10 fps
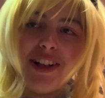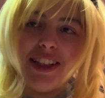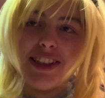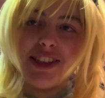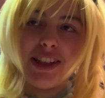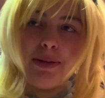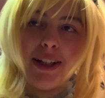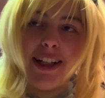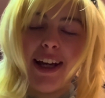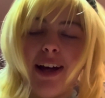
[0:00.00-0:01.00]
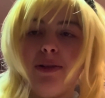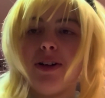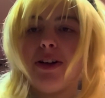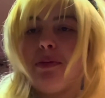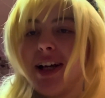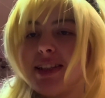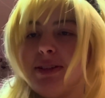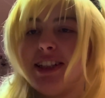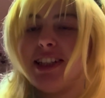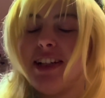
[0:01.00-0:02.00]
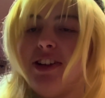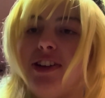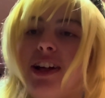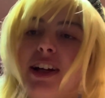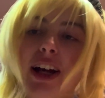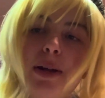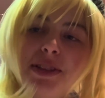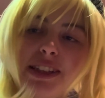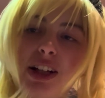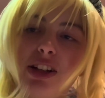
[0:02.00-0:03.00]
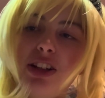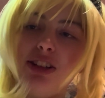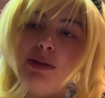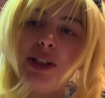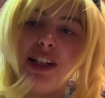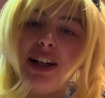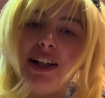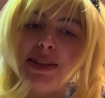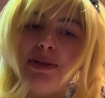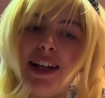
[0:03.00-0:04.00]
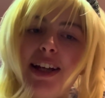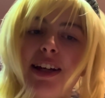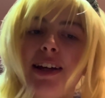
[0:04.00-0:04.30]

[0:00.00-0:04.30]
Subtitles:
It's Sugarbread Cat. Welcome back to my channel. I'm still in the looming cosplay.